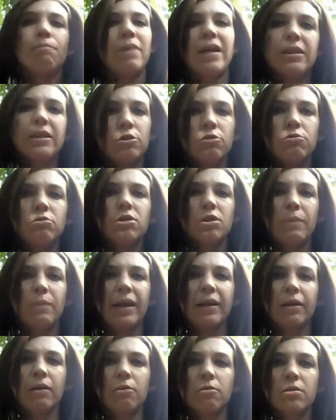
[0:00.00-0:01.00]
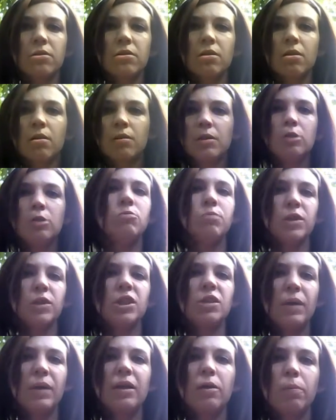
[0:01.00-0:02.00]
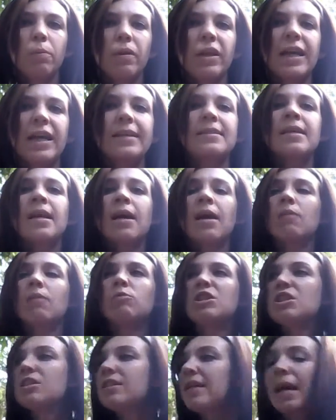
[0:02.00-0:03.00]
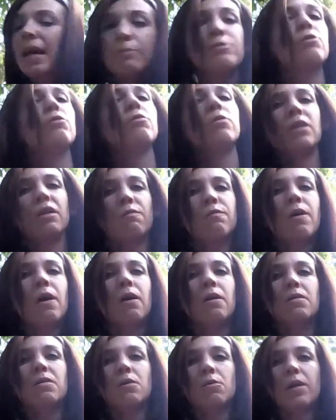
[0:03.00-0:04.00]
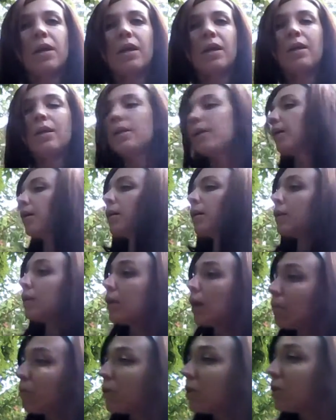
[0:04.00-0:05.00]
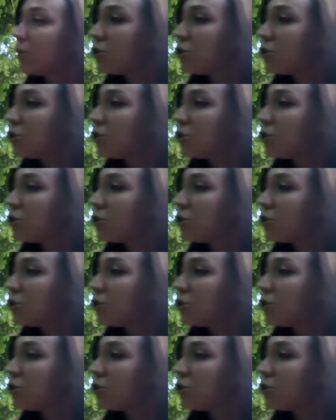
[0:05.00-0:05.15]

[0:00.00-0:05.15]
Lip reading: make new tomato plants, which is absolutely false, okay? And I'm